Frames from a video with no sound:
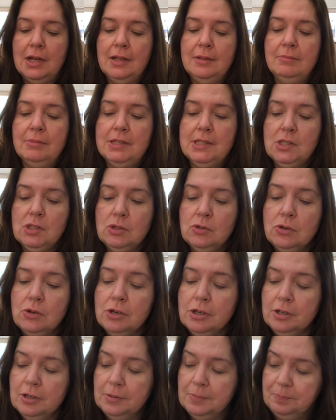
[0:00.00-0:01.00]
at my
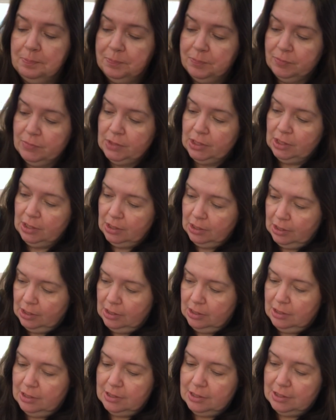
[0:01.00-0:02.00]
store,
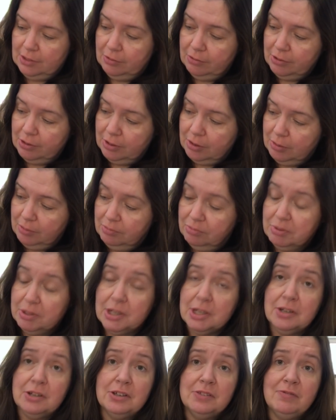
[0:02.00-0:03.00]
but they were
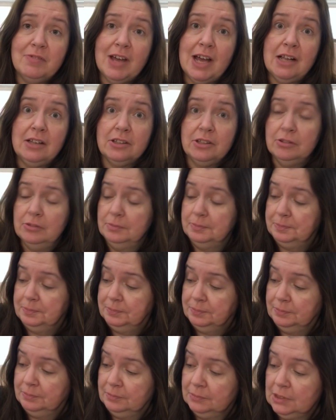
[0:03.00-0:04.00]
pretty good value.
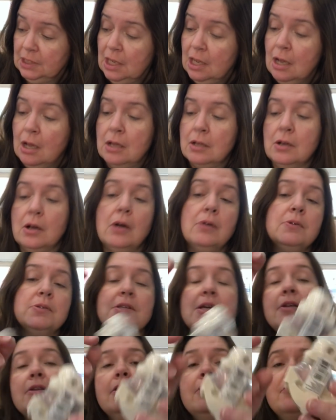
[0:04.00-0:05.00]
Oh,
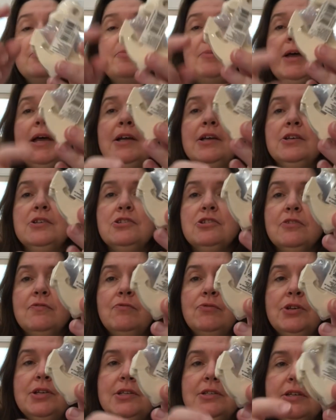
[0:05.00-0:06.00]
so another package
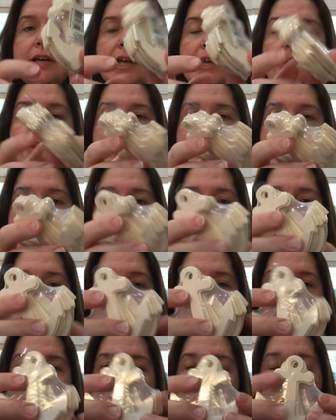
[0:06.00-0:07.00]
of wooden die cuts.
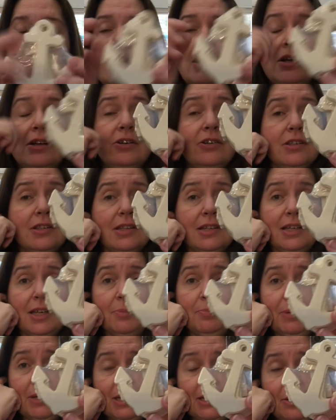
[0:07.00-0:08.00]
Good thing
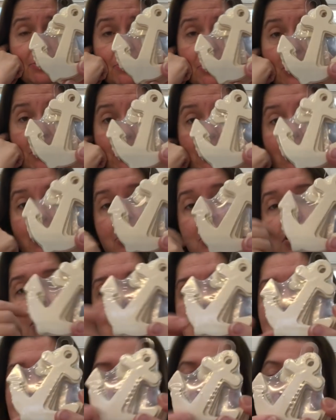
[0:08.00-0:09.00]
I picked them up.
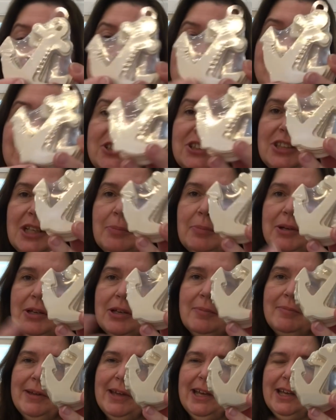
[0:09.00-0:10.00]
I was like, should I pick
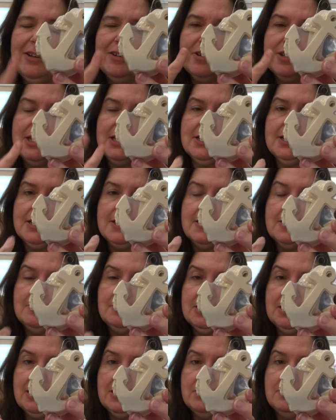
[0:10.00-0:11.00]
up anchors? It's not
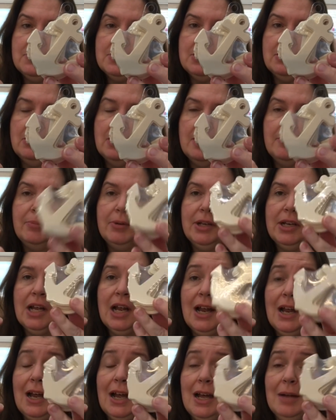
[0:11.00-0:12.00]
something I use a lot, but
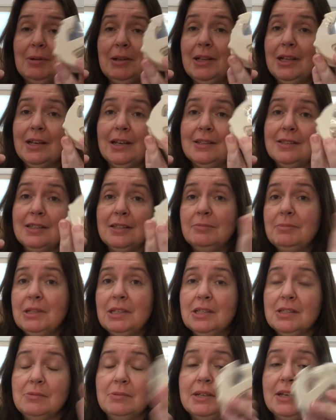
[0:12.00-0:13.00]
I'm glad I did,
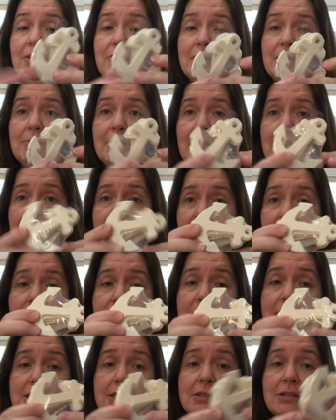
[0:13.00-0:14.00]
because when I went back a few
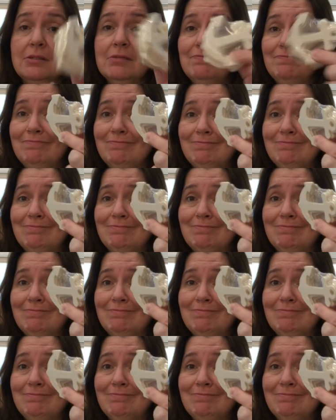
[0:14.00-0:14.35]
days ago,